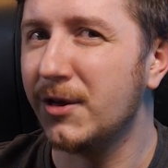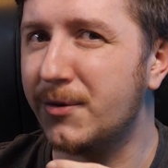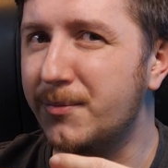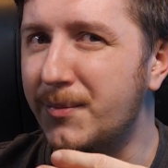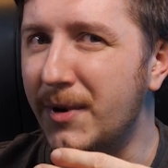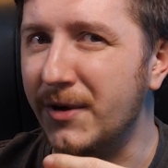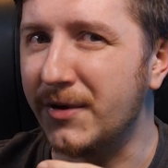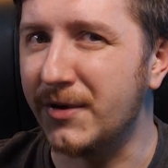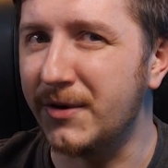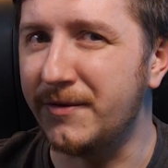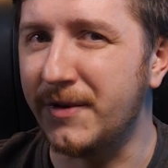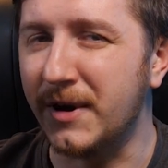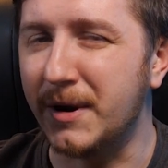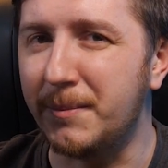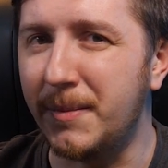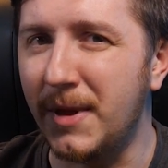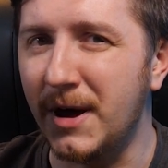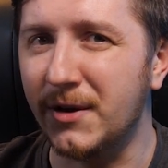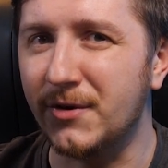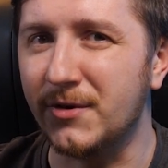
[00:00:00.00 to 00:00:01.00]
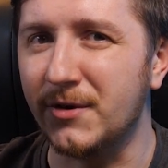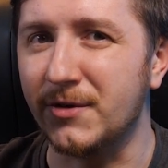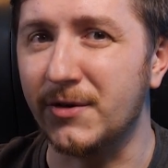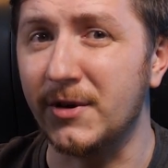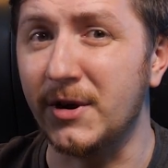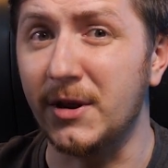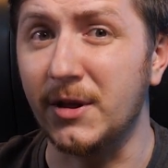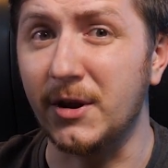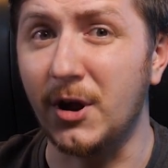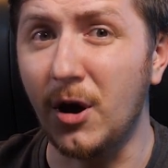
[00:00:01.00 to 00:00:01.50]
specific places
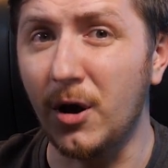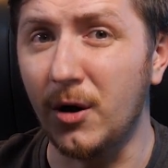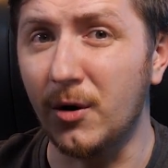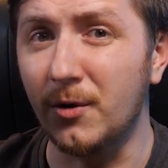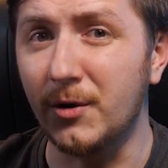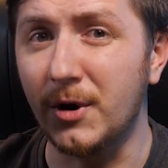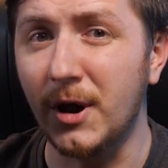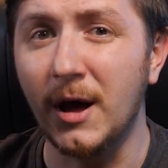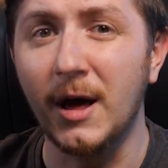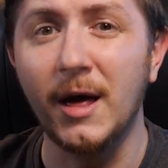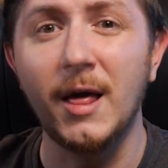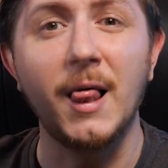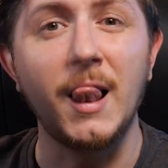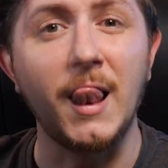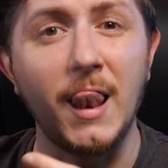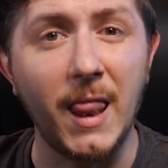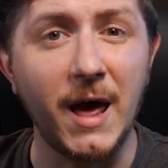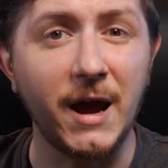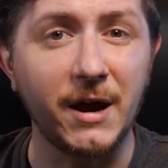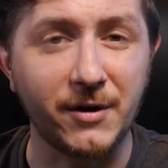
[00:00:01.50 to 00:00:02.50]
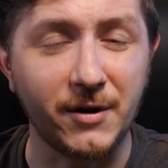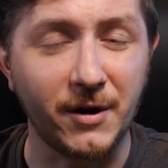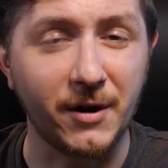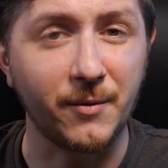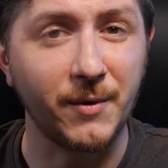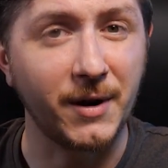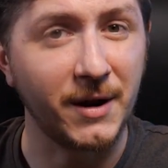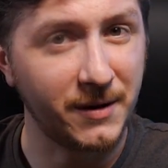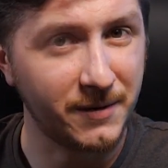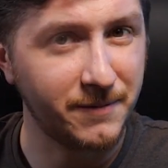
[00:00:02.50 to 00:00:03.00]
in code later
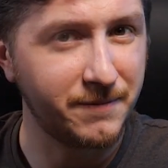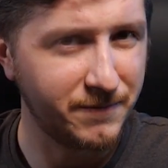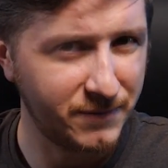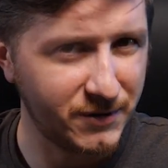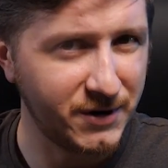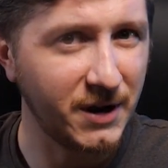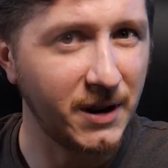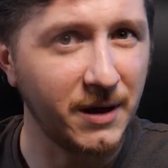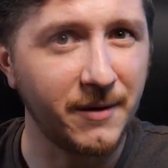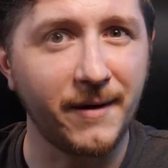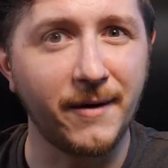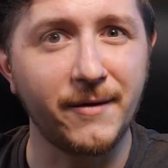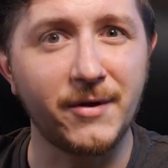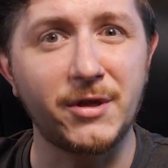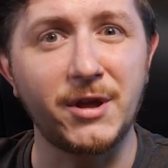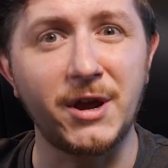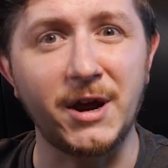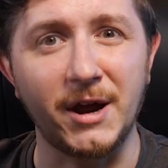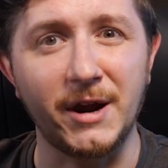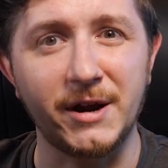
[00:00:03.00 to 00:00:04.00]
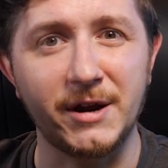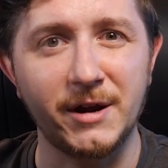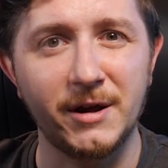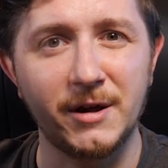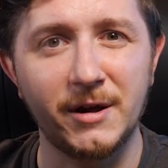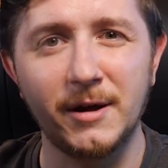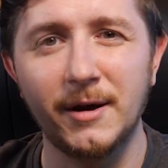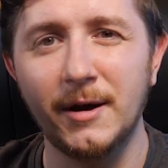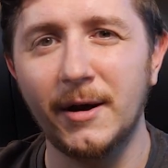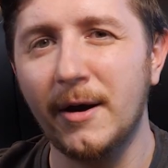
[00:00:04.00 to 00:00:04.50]
when dealing with a ticket.
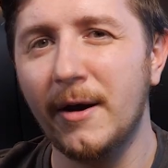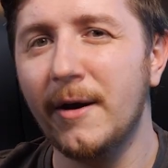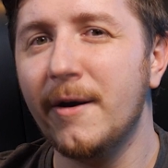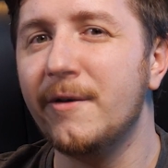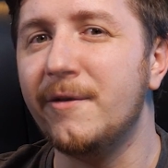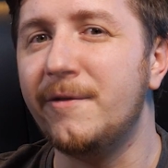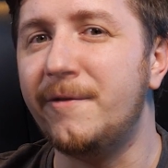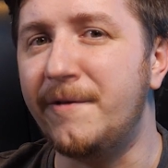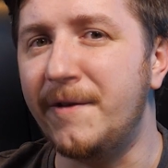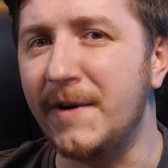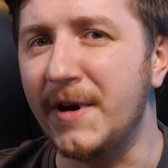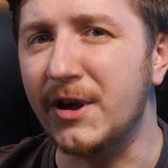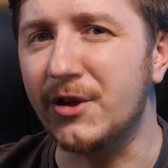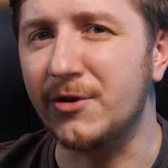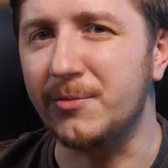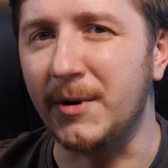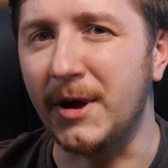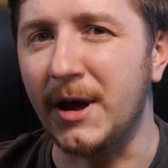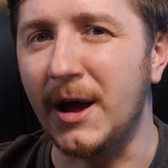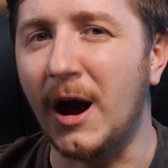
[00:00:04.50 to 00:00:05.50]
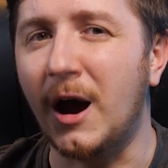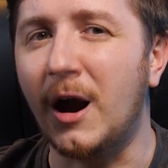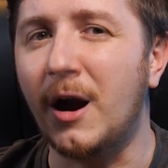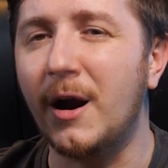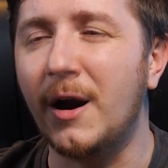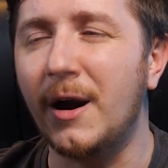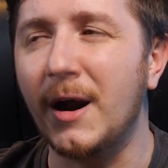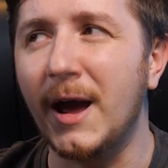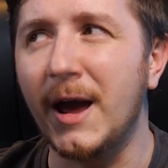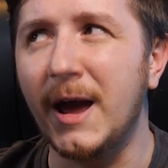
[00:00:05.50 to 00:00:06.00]
Fix-me
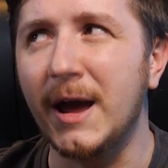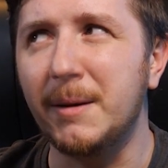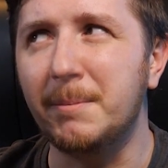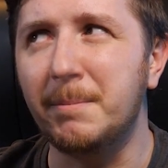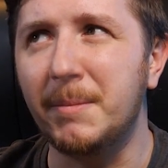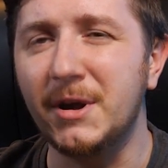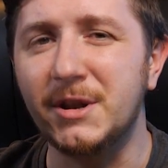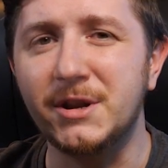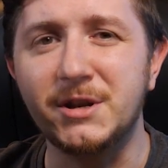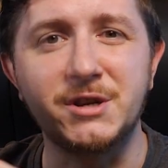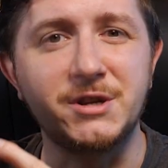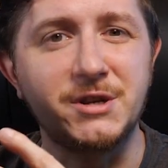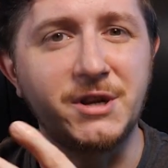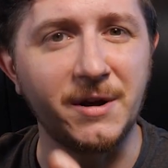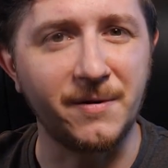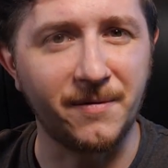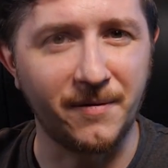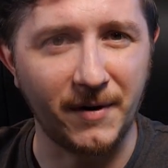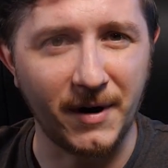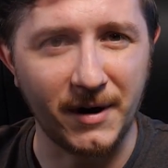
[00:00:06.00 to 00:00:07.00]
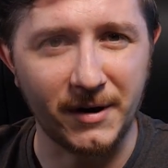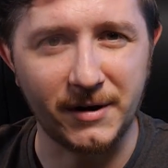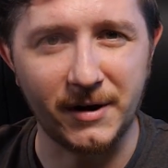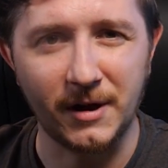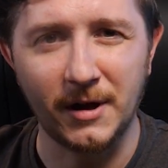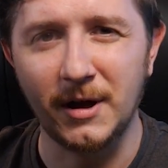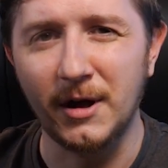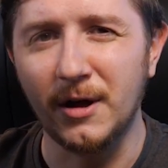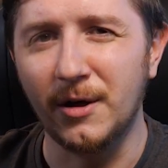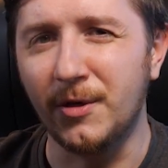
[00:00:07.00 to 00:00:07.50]
are a bit different.
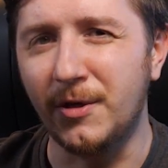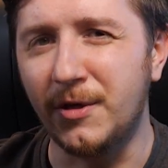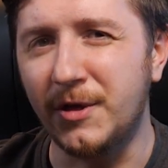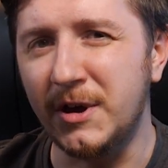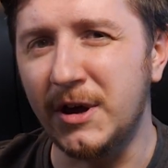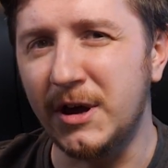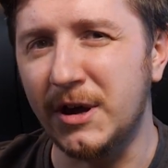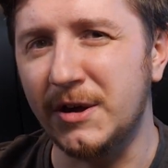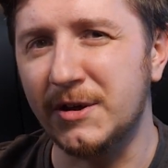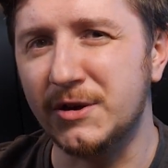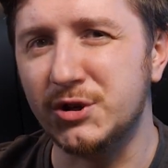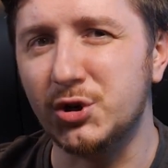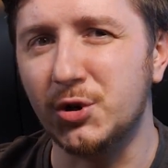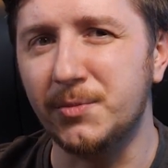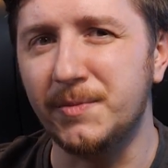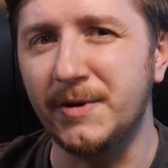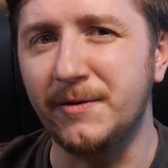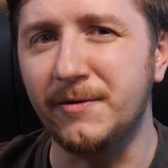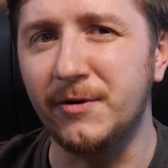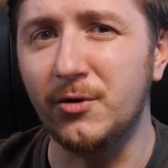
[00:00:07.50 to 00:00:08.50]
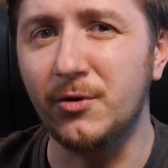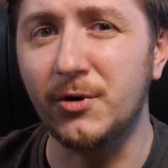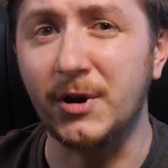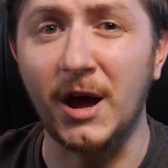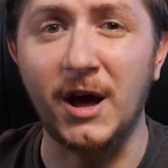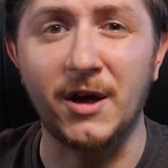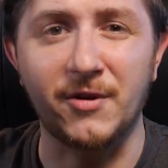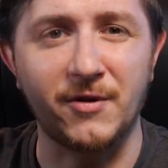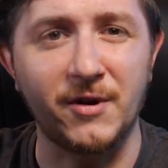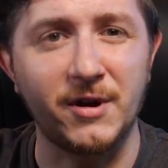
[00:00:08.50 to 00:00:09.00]
These should be viewed
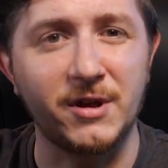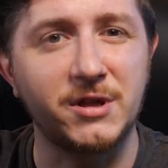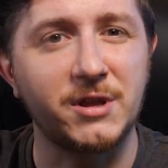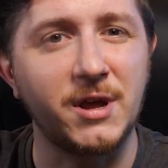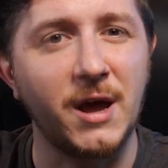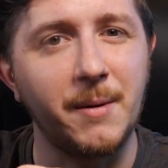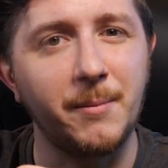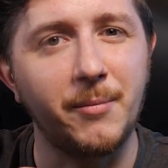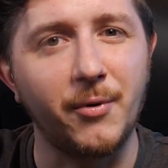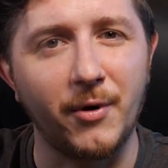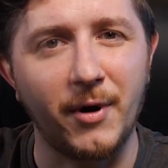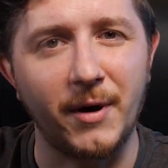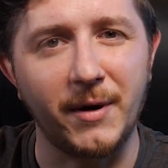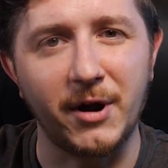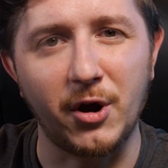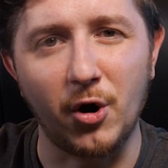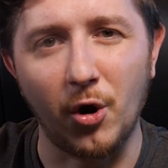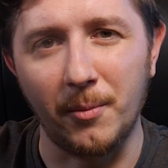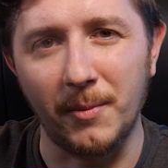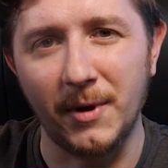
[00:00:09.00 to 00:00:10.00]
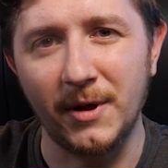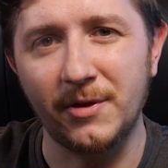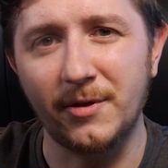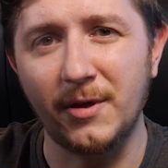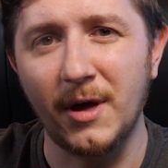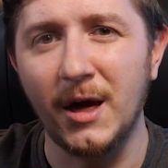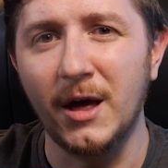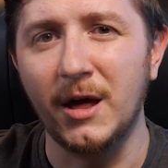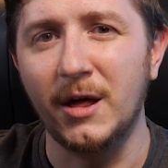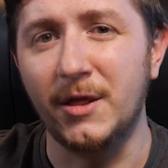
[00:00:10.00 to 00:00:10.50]
as a temporary
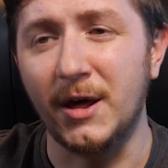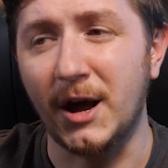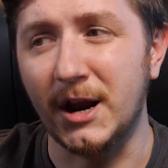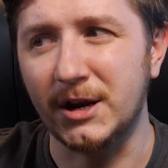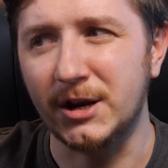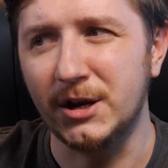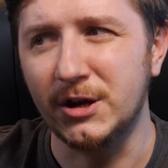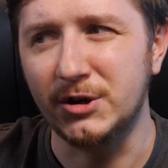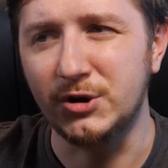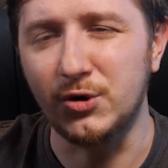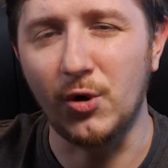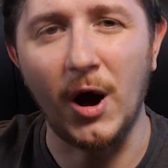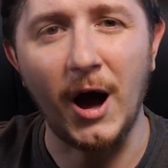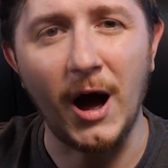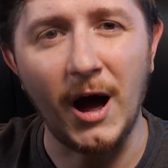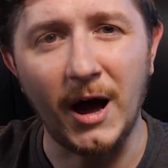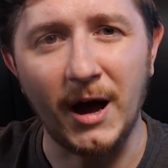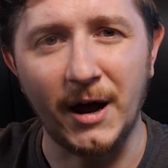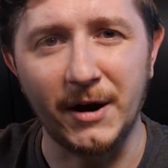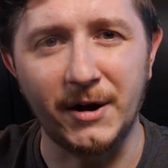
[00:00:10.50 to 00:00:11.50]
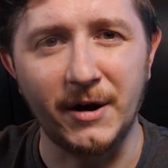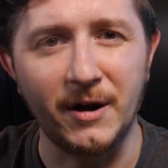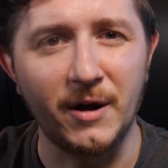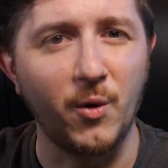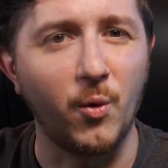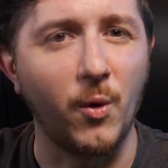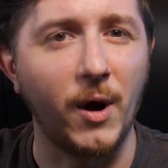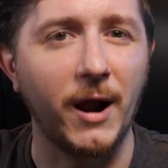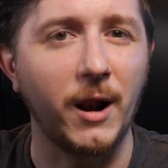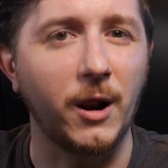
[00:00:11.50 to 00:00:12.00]
comments that you add
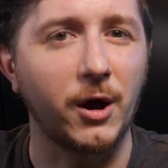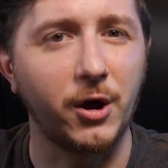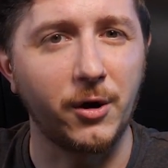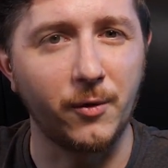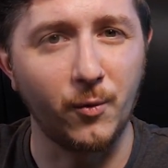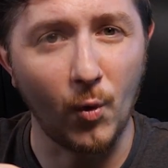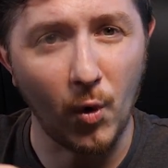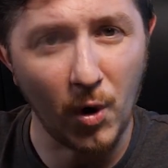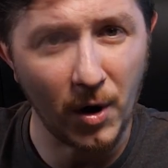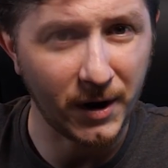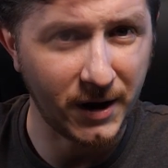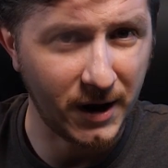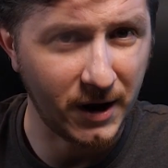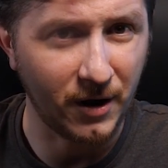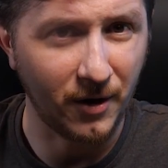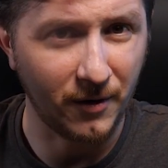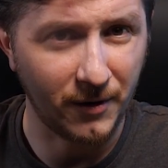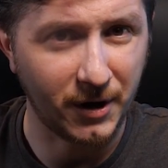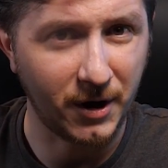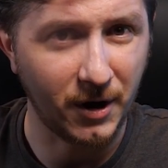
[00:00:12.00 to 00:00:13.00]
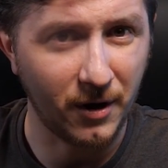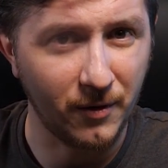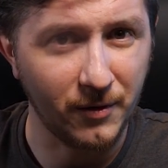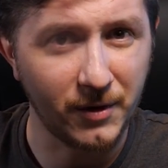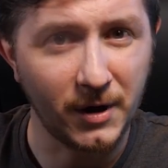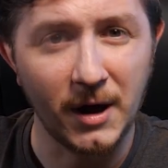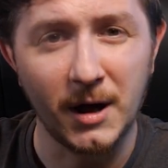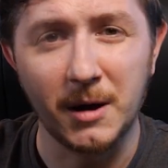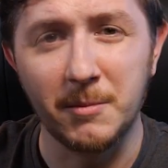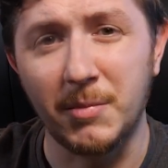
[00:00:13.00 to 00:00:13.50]
while working on
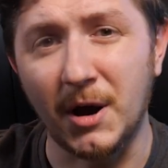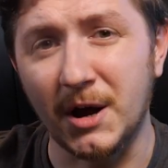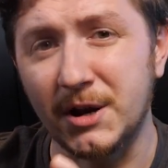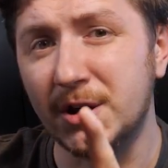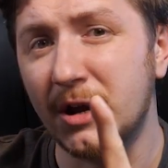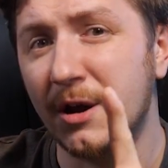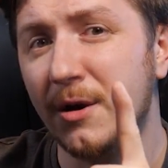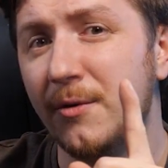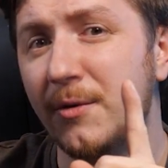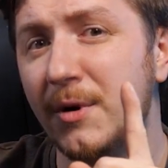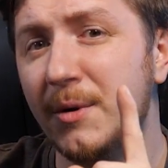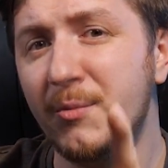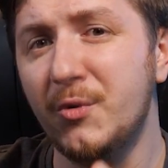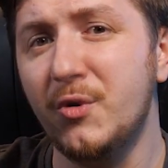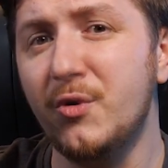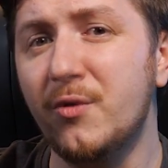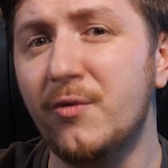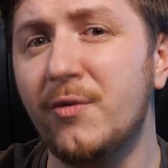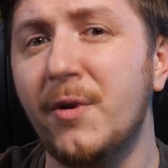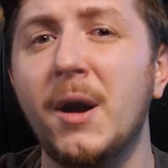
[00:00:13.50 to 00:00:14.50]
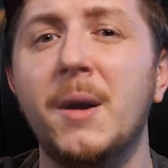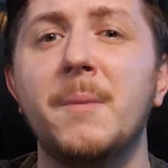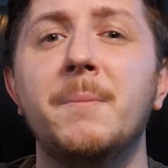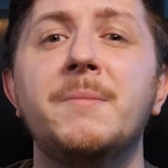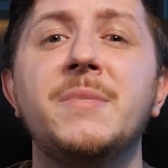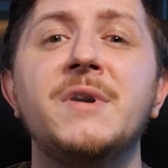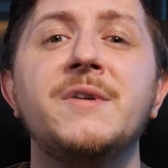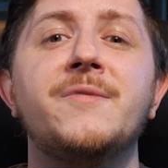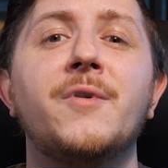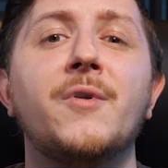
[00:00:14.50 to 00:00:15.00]
code, but remove
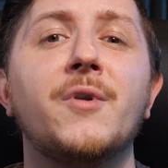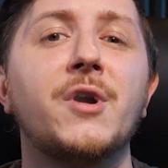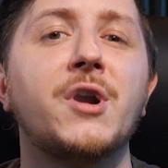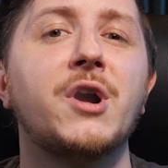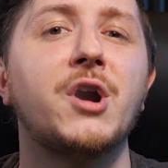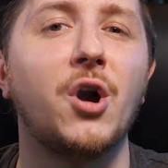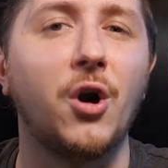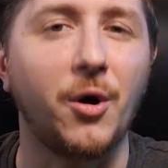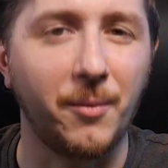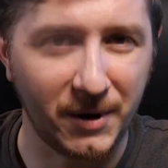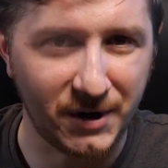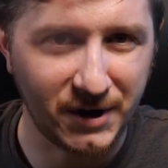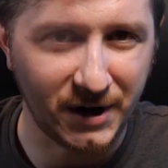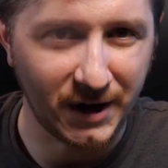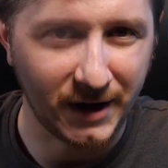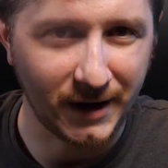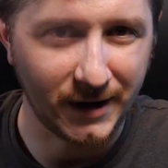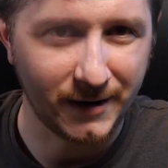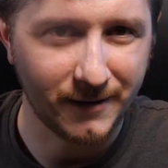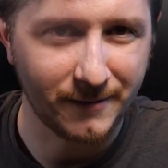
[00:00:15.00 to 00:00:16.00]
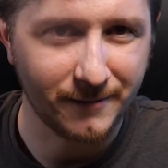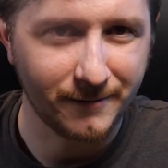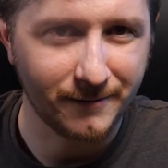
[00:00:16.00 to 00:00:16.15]
before committing